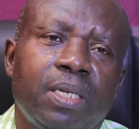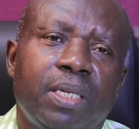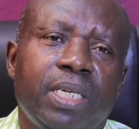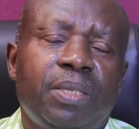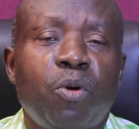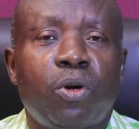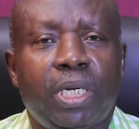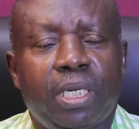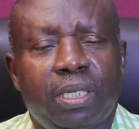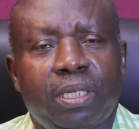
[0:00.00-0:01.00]
This
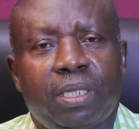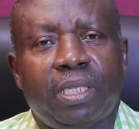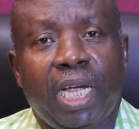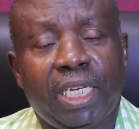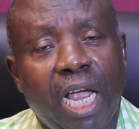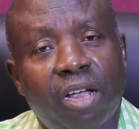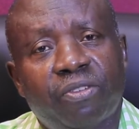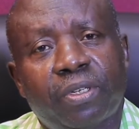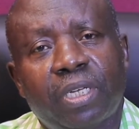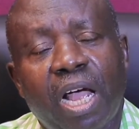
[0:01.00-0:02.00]
morning, just
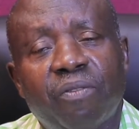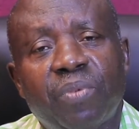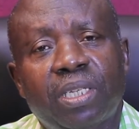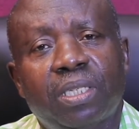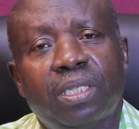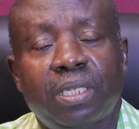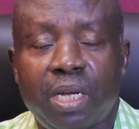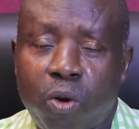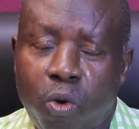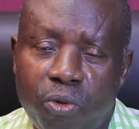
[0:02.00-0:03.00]
as I've been
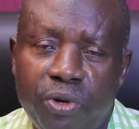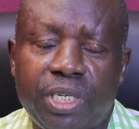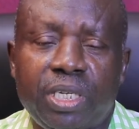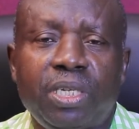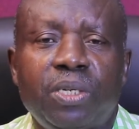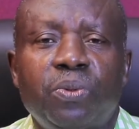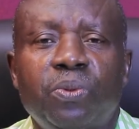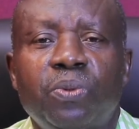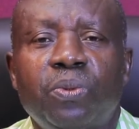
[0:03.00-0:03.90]
encouraging you,